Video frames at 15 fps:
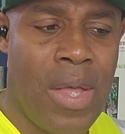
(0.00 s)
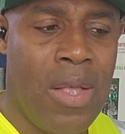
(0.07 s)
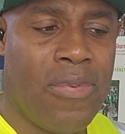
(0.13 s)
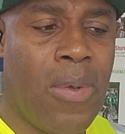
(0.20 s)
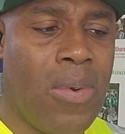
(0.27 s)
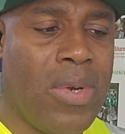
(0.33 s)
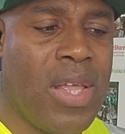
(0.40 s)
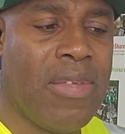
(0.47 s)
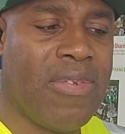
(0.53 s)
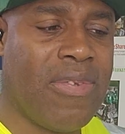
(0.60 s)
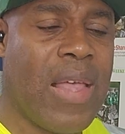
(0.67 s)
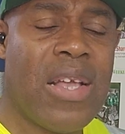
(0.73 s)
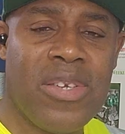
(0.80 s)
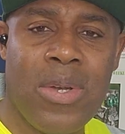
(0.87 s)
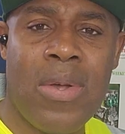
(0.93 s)
So this
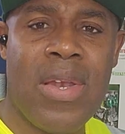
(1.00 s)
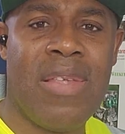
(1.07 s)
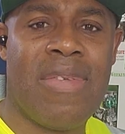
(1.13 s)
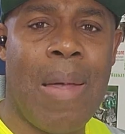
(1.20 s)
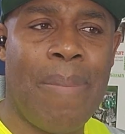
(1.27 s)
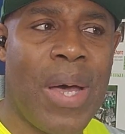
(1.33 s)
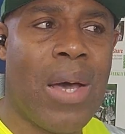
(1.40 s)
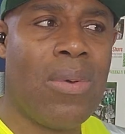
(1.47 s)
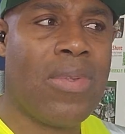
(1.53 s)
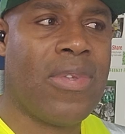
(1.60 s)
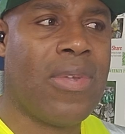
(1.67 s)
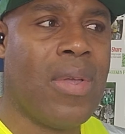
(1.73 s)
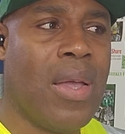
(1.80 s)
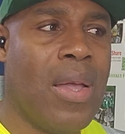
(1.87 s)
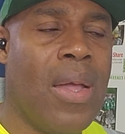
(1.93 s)
session is
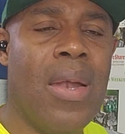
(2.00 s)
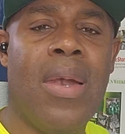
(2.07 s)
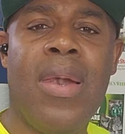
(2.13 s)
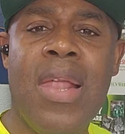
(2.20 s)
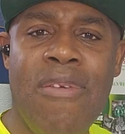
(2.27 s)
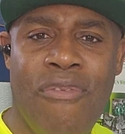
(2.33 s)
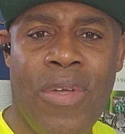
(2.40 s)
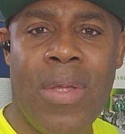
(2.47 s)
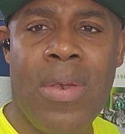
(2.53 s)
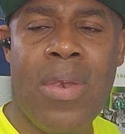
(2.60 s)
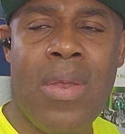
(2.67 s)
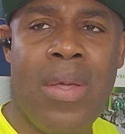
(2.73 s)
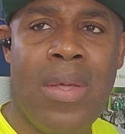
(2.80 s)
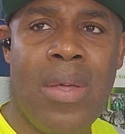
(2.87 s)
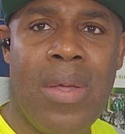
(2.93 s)
about
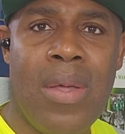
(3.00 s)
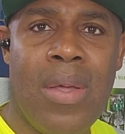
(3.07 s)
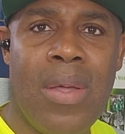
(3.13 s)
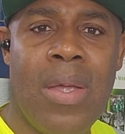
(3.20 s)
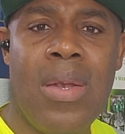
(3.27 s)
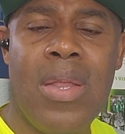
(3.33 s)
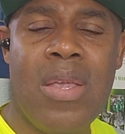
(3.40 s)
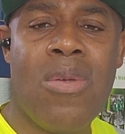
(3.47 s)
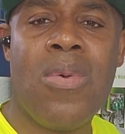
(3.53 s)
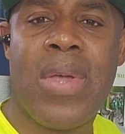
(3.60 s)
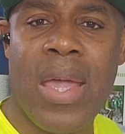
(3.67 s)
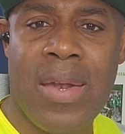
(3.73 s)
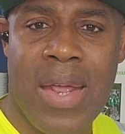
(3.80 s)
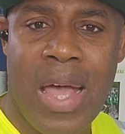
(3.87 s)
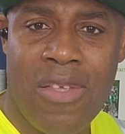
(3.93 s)
living in the
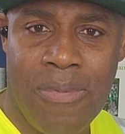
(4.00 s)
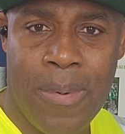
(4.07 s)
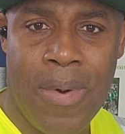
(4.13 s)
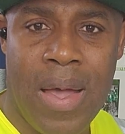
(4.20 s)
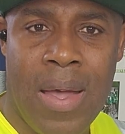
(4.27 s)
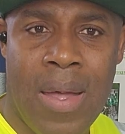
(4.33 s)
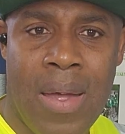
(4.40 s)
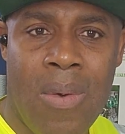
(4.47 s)
UK diaspora.